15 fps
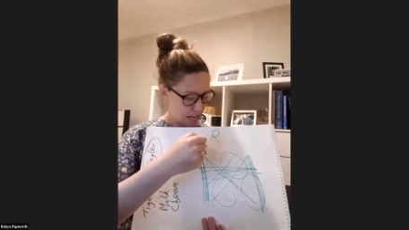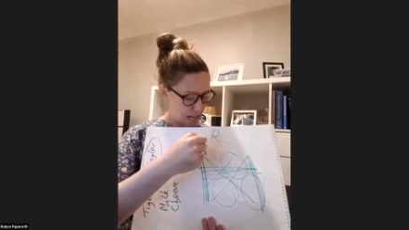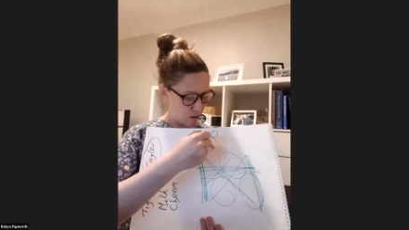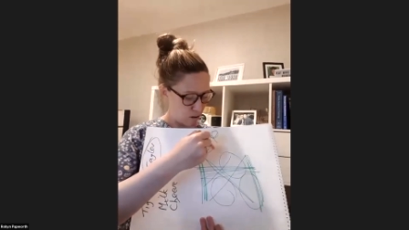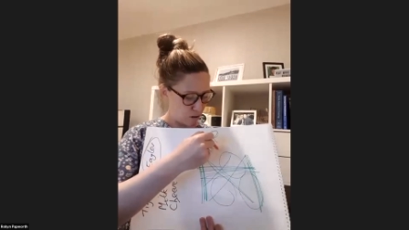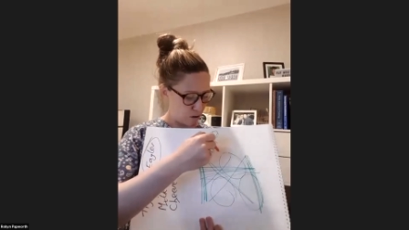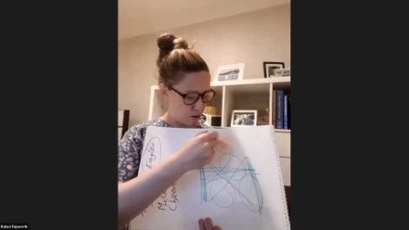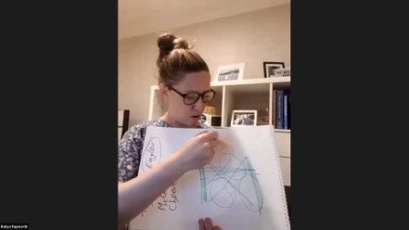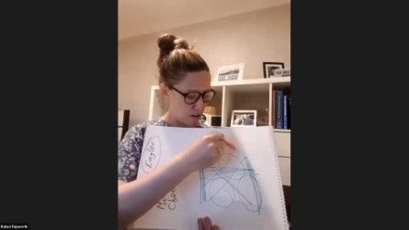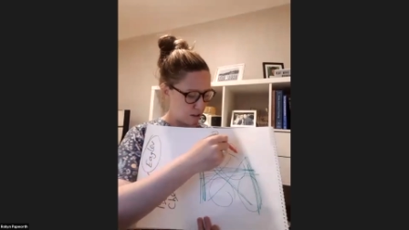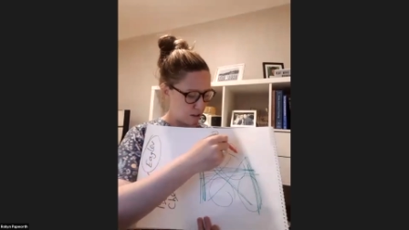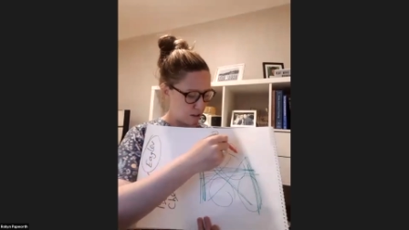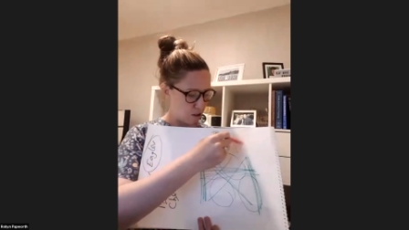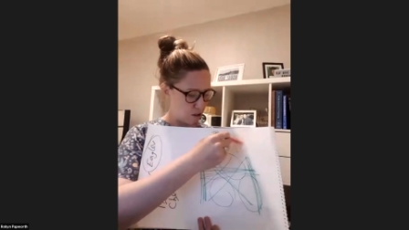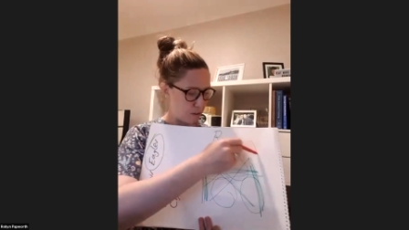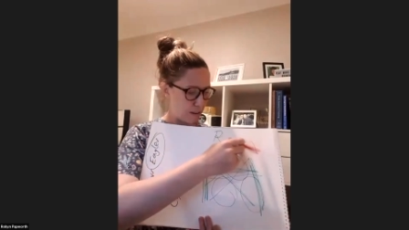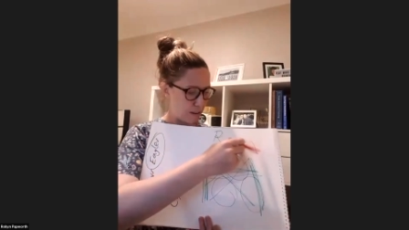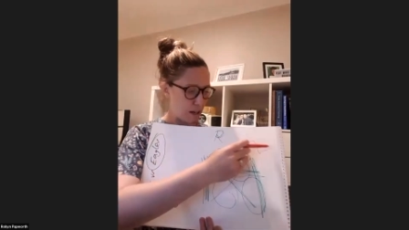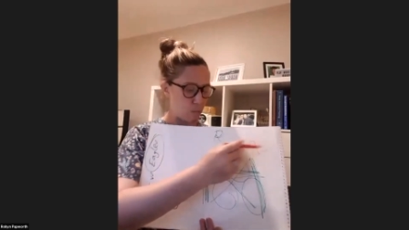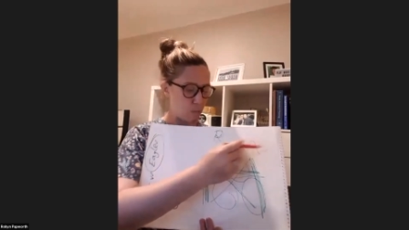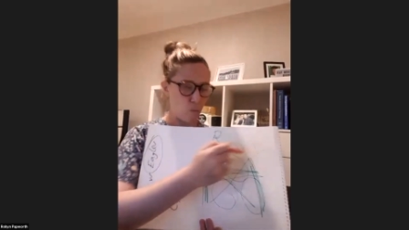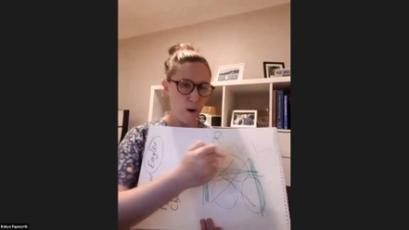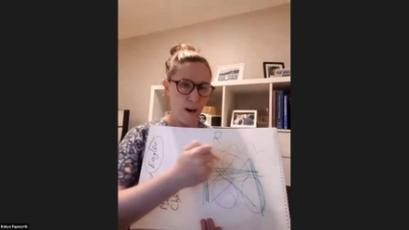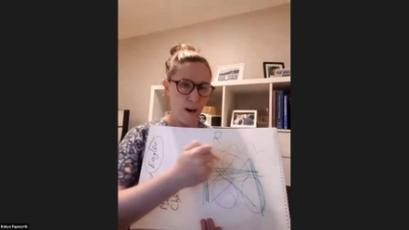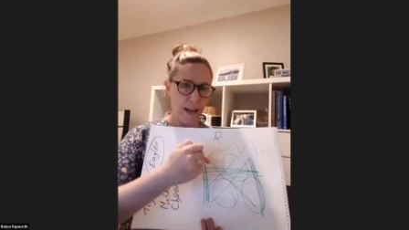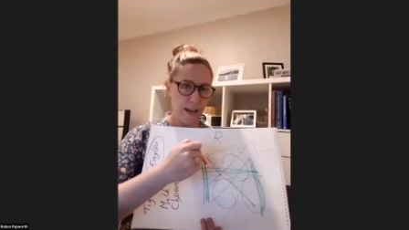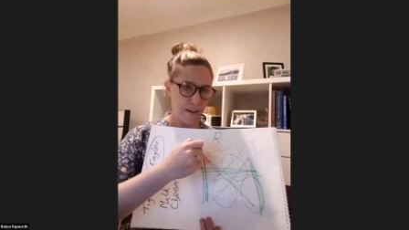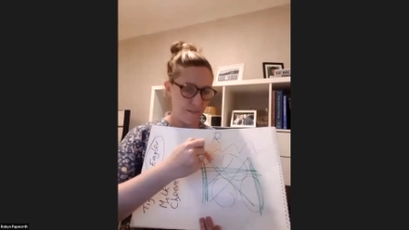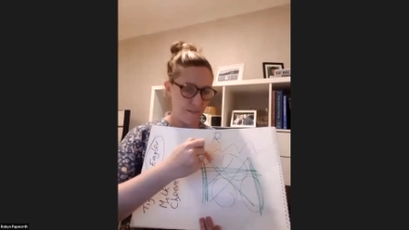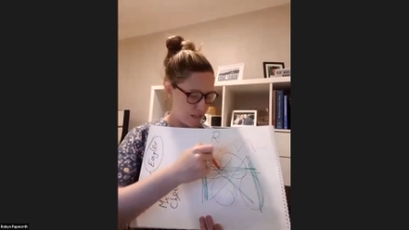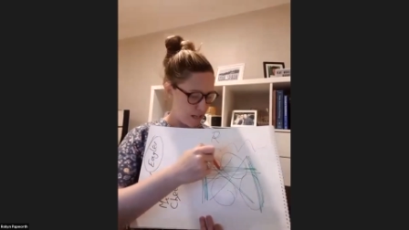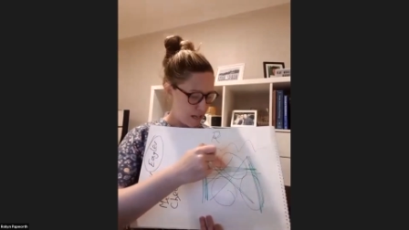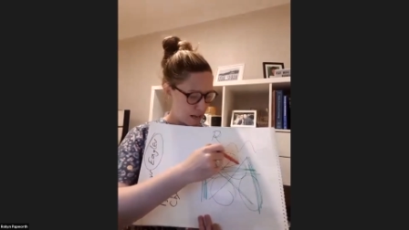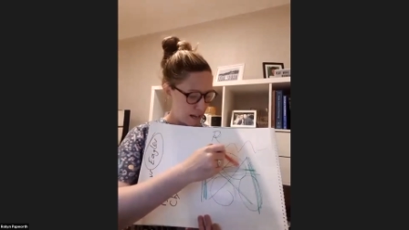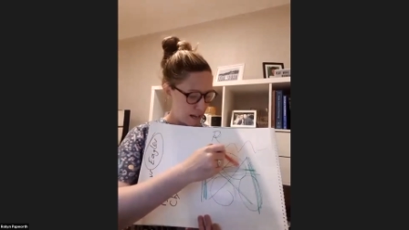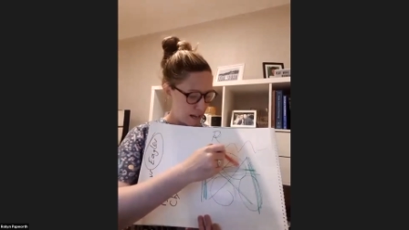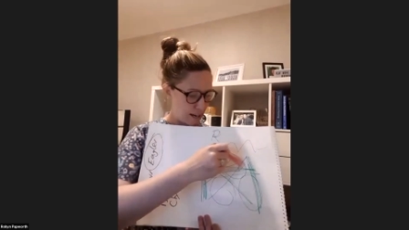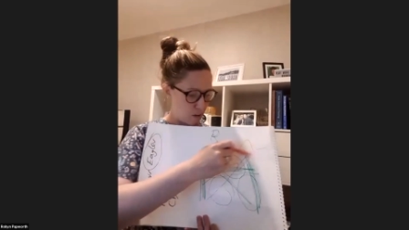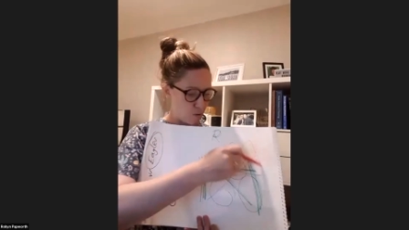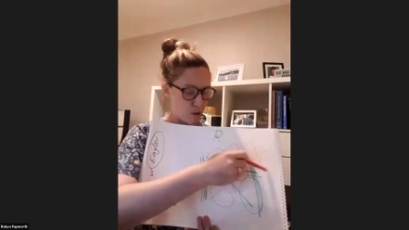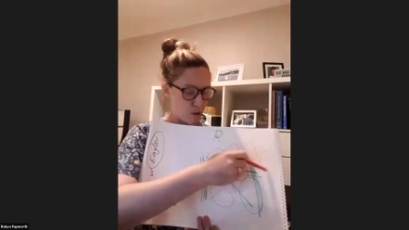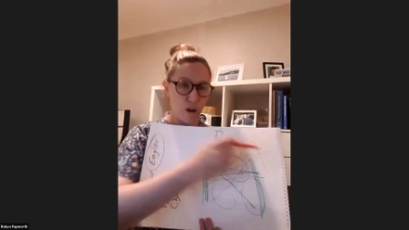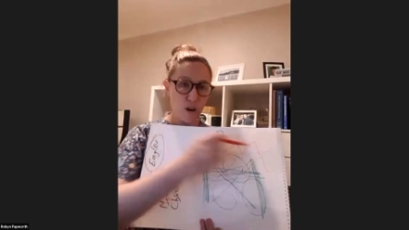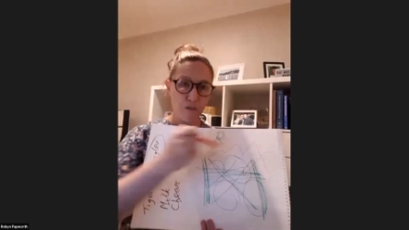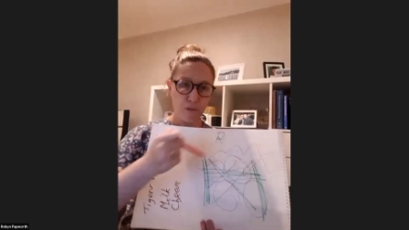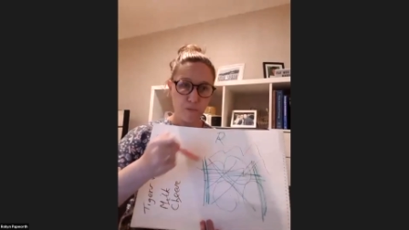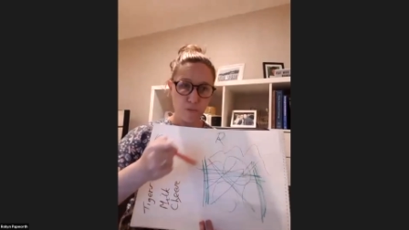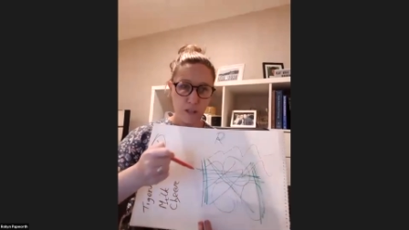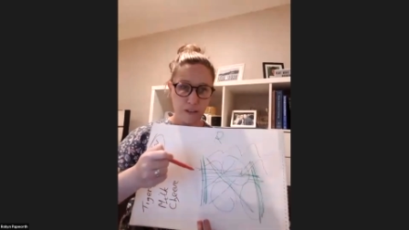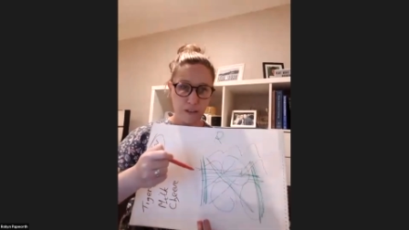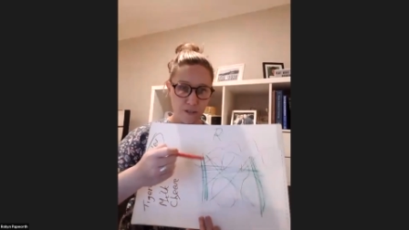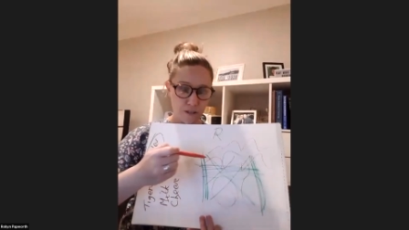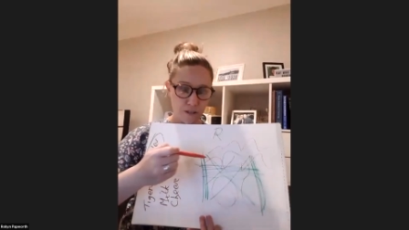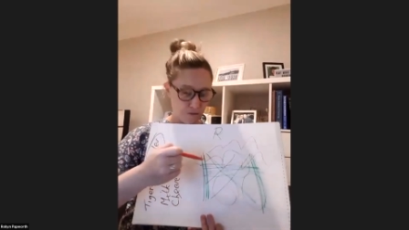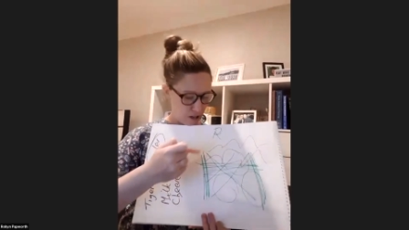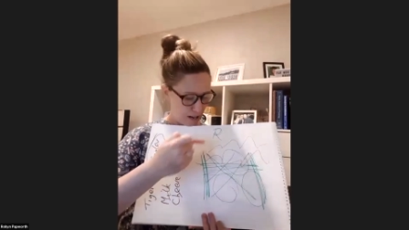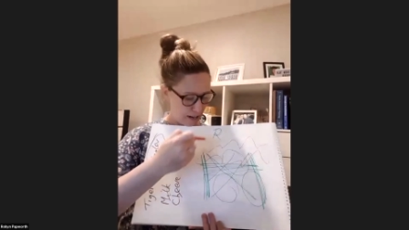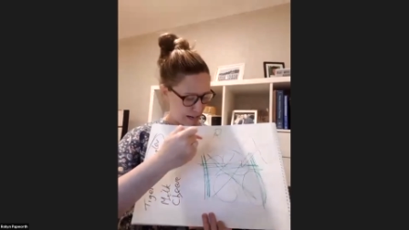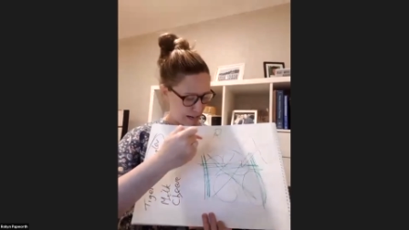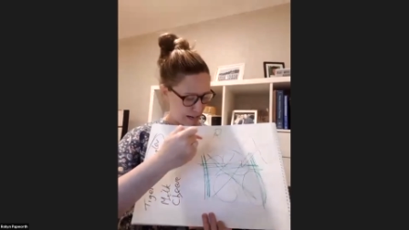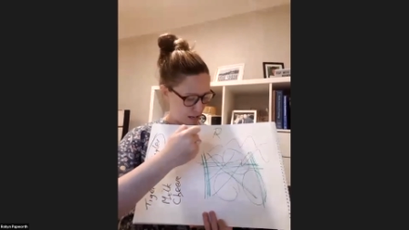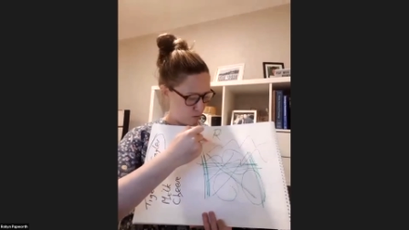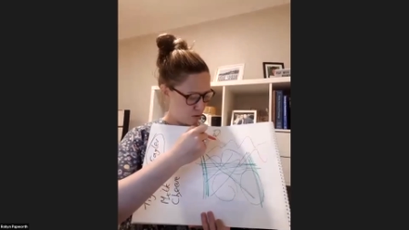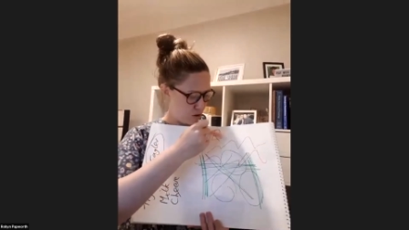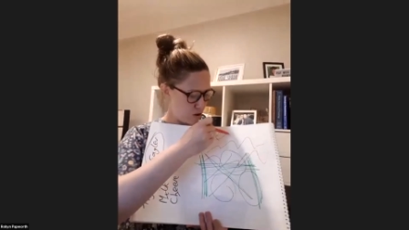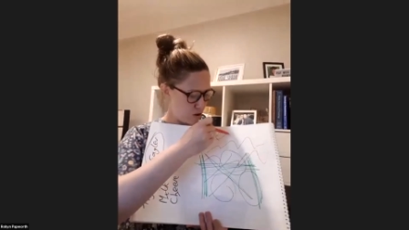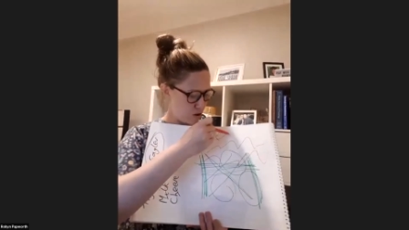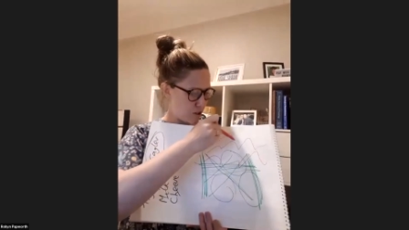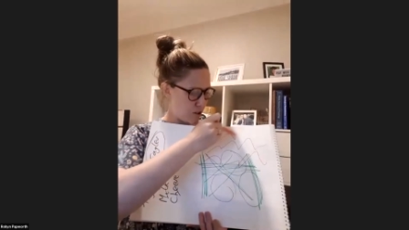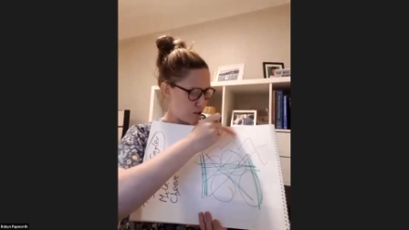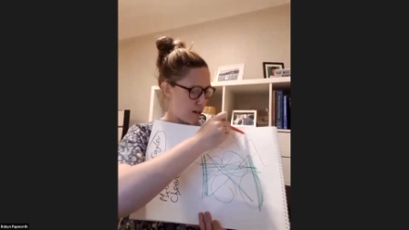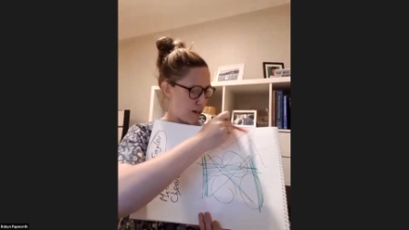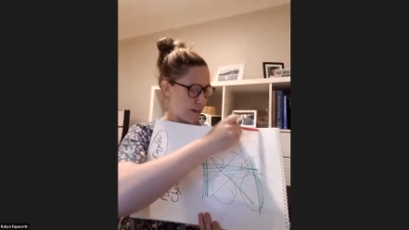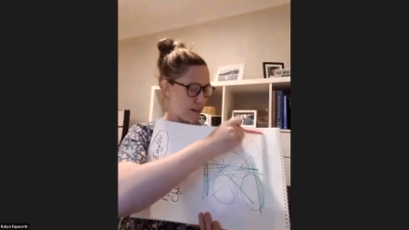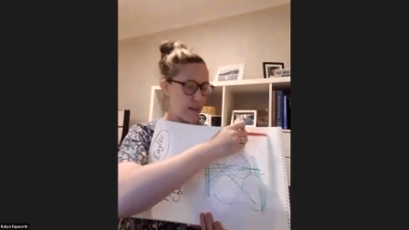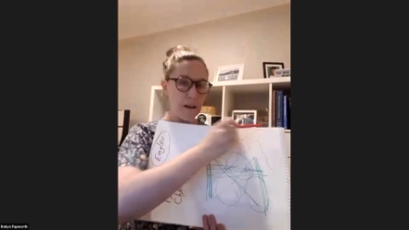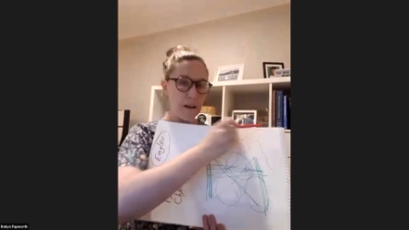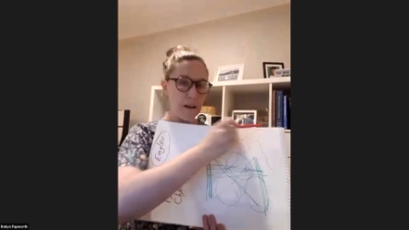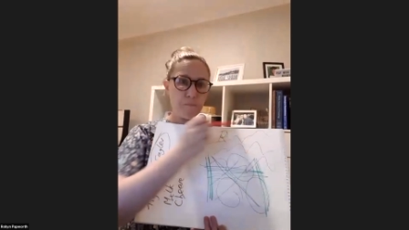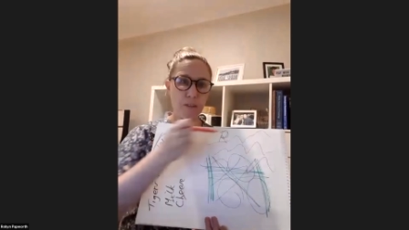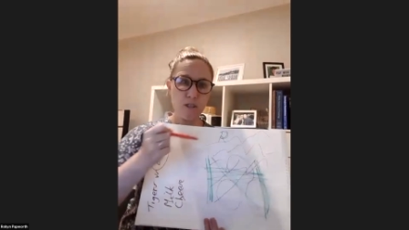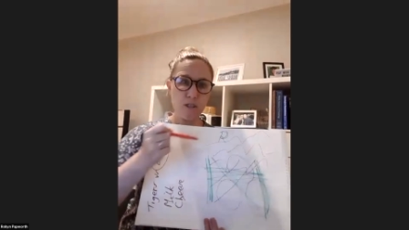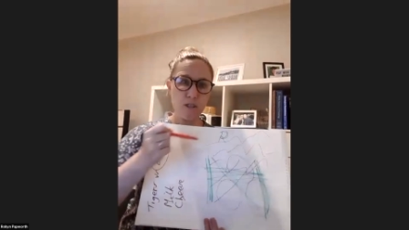It'll look a little bit like waves, and it will go from left to right, and it will look like they're